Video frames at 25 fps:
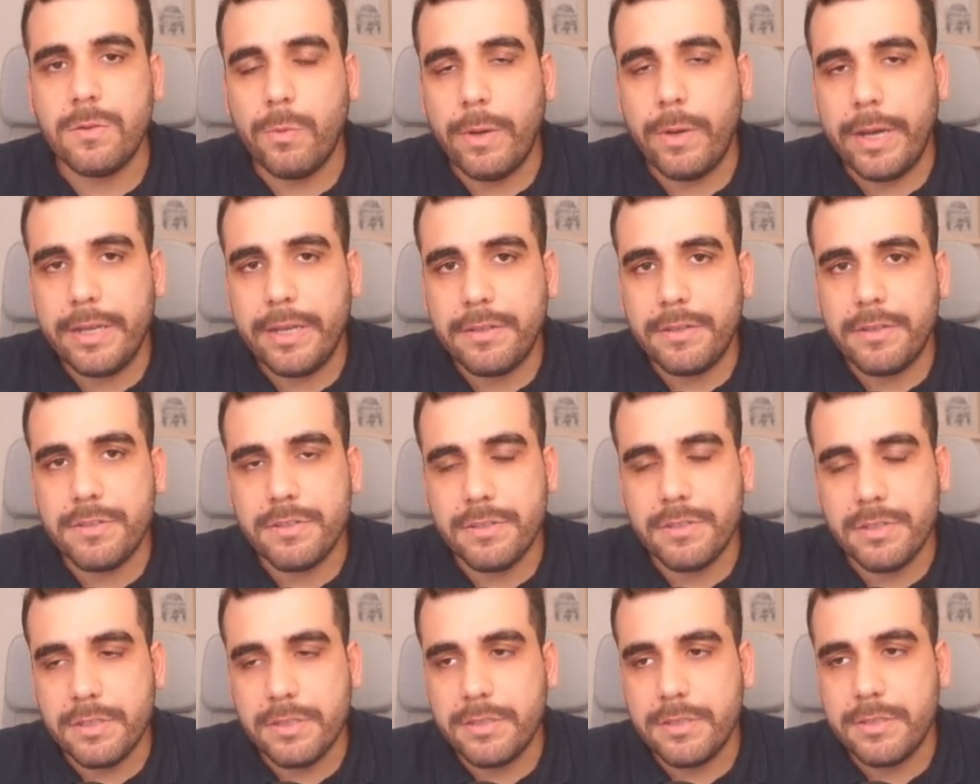why it
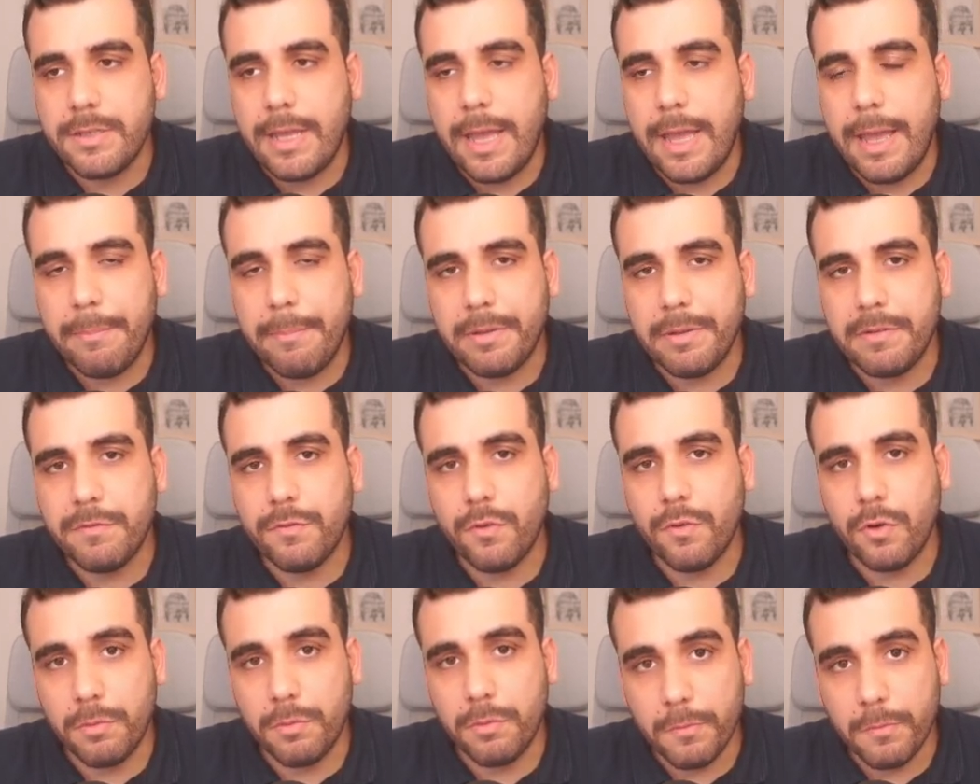doesn't happen
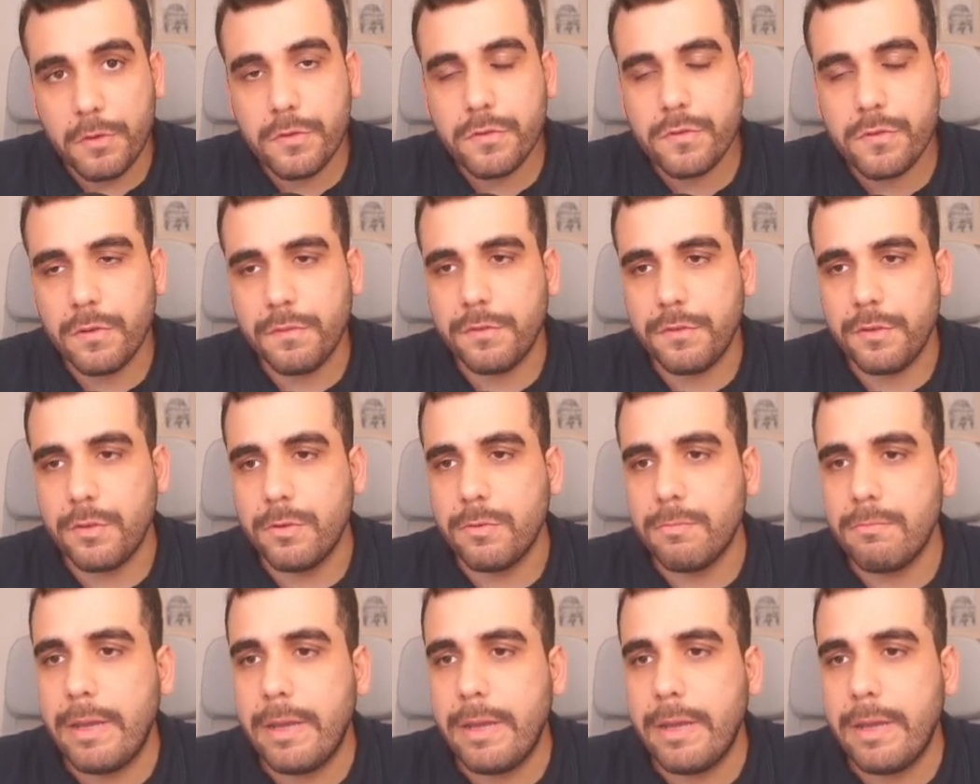for most of you,